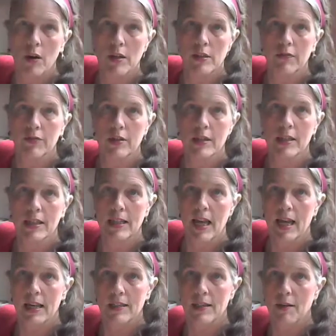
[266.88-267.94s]
different
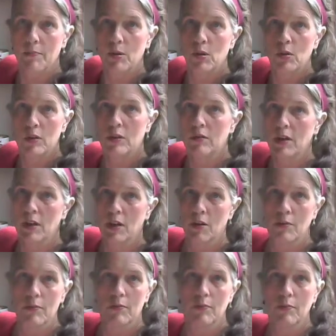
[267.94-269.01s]
states. I pulled,
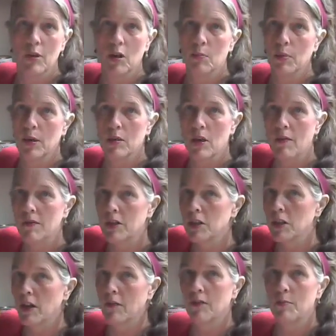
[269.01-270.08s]
cookbooks off the
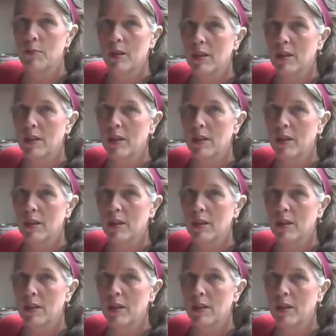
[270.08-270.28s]
shelf and put